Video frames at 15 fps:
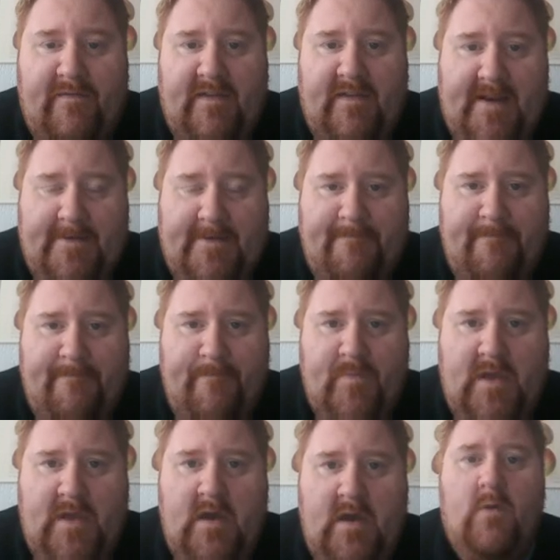What I'd like
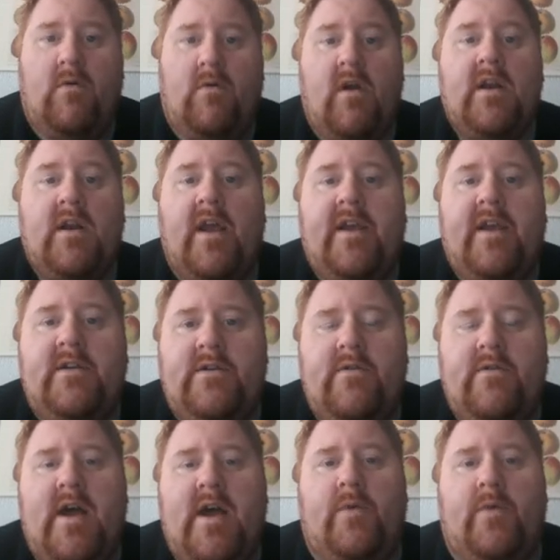you to do now is
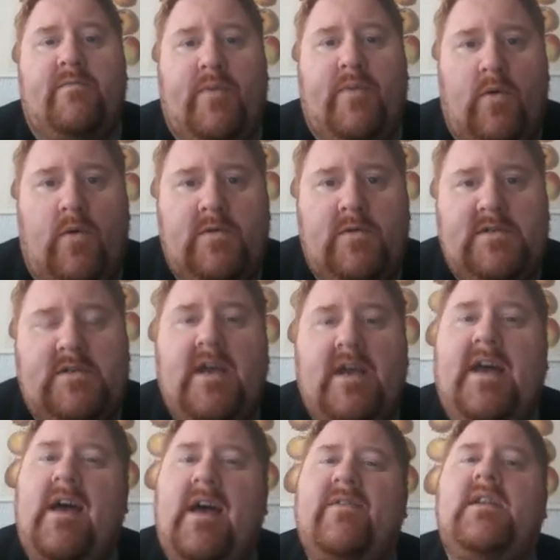pause and have a little
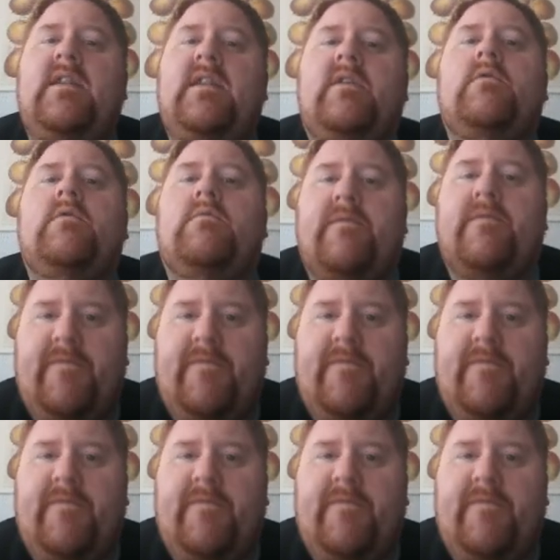reflection.